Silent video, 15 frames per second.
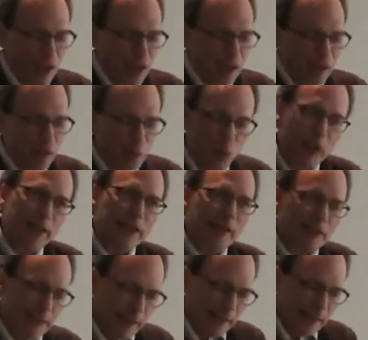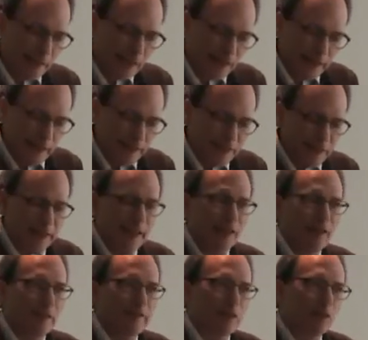From what I could gather, it's a
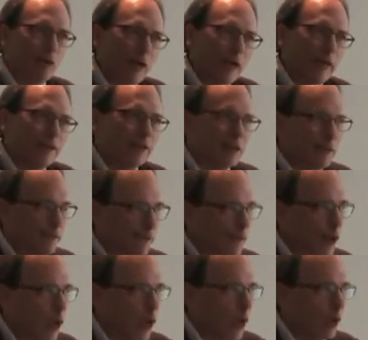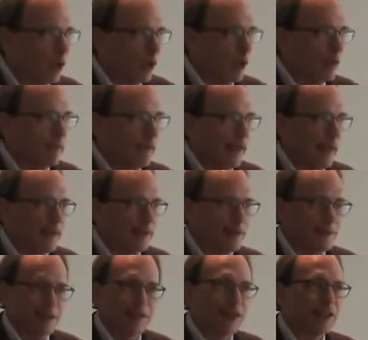tale of the rise and fall of a
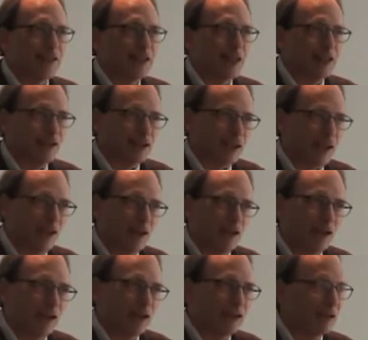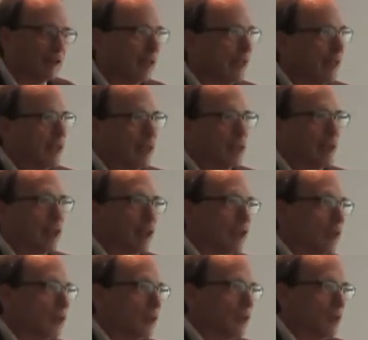60s era
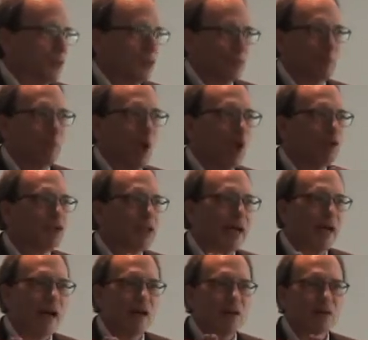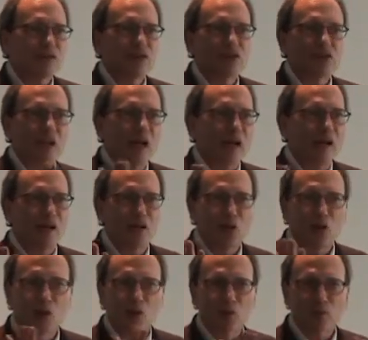
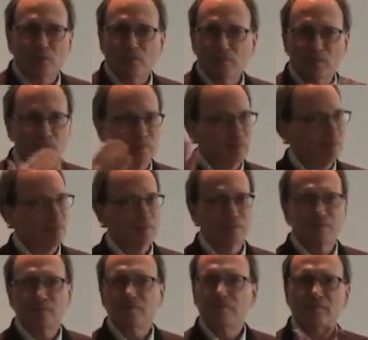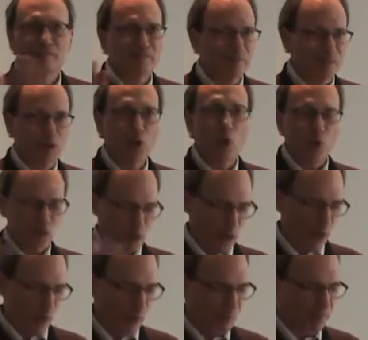Motown-style soul group.